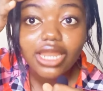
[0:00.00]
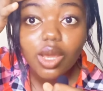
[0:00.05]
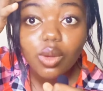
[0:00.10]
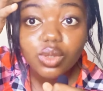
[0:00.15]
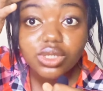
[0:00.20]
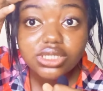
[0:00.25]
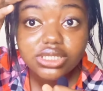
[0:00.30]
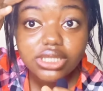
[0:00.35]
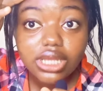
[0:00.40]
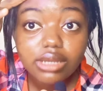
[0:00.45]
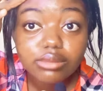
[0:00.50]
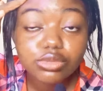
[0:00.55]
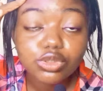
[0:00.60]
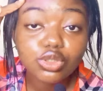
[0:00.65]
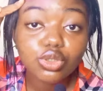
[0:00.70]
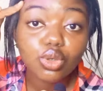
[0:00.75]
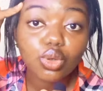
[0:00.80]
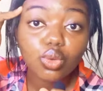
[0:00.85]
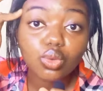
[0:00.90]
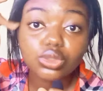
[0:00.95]
Now it's time
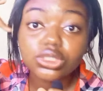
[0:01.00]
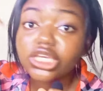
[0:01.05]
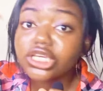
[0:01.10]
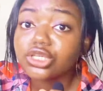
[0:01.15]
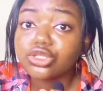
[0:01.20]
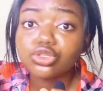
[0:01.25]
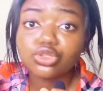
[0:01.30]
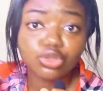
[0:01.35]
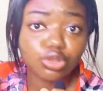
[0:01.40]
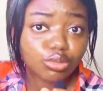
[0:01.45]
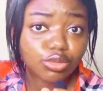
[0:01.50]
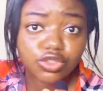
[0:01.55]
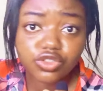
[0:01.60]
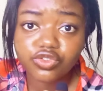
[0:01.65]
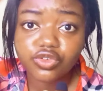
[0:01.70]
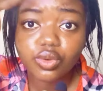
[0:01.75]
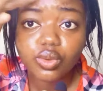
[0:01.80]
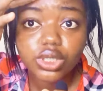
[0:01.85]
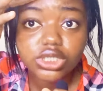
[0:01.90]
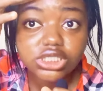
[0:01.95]
to go. Thank you so
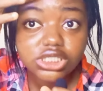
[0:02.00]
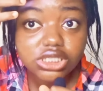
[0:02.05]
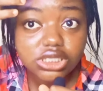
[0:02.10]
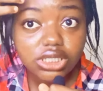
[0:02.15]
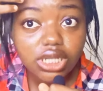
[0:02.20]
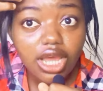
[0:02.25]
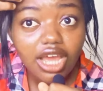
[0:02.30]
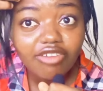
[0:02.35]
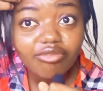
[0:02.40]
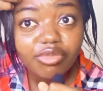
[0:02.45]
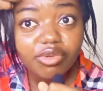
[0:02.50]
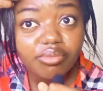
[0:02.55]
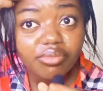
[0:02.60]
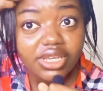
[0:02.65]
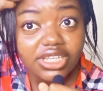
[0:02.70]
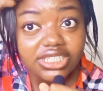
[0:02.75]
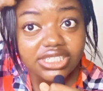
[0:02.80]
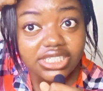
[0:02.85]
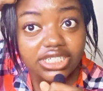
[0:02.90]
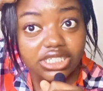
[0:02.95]
much for watching. I've
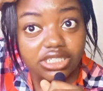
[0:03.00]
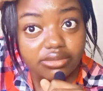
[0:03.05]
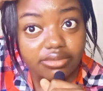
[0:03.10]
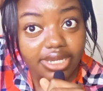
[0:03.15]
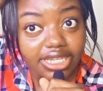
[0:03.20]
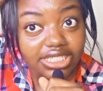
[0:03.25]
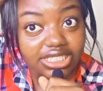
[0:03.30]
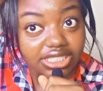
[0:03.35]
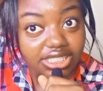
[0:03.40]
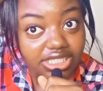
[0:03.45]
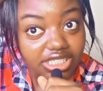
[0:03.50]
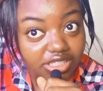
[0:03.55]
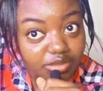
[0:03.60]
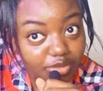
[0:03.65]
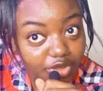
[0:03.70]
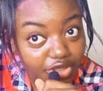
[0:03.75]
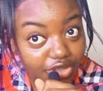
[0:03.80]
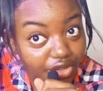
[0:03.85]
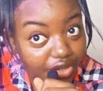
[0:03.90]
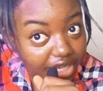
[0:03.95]
been maintaining my
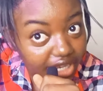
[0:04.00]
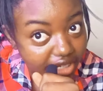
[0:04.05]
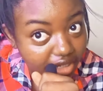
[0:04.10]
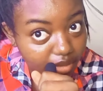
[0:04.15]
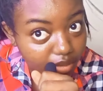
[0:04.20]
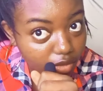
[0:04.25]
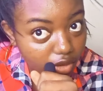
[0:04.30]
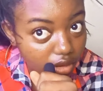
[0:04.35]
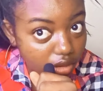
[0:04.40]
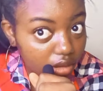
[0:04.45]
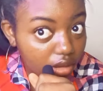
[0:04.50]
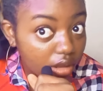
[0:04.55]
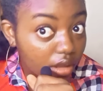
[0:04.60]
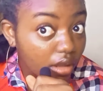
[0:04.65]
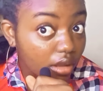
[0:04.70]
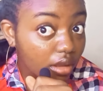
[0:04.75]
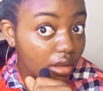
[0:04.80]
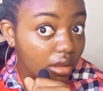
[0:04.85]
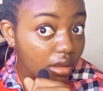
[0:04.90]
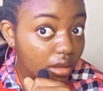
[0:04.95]
steez, but not anymore.
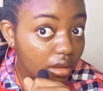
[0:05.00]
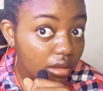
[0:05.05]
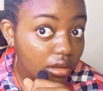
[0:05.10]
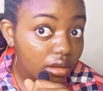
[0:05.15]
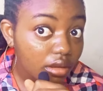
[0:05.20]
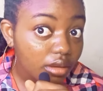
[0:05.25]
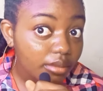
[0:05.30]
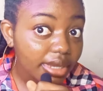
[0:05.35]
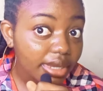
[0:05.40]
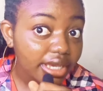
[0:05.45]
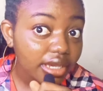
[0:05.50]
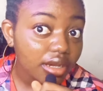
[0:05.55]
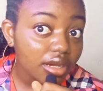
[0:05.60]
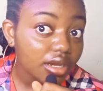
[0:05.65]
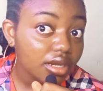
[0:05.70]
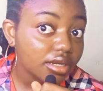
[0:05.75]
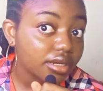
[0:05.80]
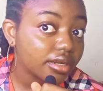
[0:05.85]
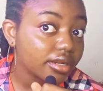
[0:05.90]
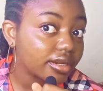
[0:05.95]
oh my
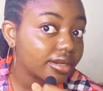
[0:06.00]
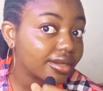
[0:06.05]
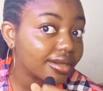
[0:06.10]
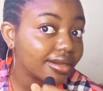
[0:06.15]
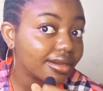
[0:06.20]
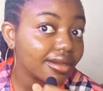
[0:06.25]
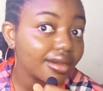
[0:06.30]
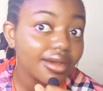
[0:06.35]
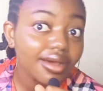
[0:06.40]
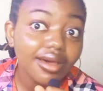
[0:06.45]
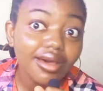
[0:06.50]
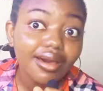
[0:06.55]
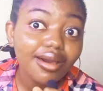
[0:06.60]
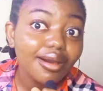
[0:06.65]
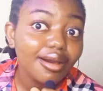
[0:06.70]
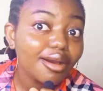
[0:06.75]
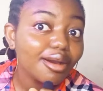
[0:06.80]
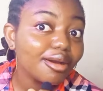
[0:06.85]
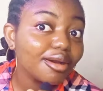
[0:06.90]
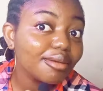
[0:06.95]
god.
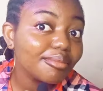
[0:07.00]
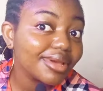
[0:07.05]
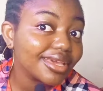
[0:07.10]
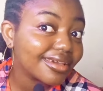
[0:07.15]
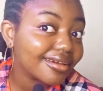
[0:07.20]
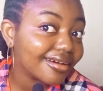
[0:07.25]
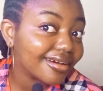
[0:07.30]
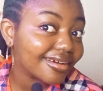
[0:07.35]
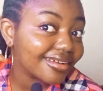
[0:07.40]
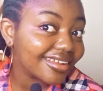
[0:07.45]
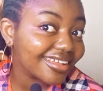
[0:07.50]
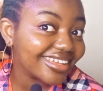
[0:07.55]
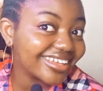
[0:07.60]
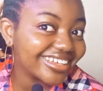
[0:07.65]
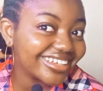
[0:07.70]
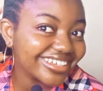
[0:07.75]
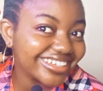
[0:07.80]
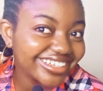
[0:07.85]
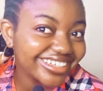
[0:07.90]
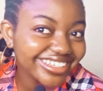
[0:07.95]

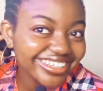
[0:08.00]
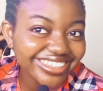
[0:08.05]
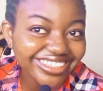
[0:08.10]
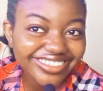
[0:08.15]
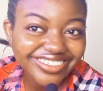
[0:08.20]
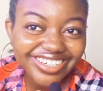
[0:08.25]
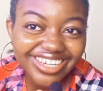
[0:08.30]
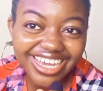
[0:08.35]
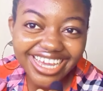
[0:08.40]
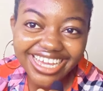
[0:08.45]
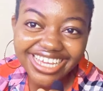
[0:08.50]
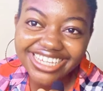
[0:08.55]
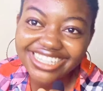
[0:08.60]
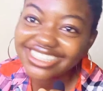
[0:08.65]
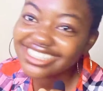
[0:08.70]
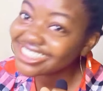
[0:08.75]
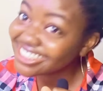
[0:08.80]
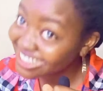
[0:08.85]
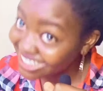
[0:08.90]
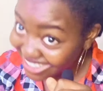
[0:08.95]
You
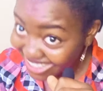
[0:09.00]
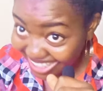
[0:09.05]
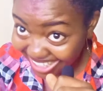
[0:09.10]
guys,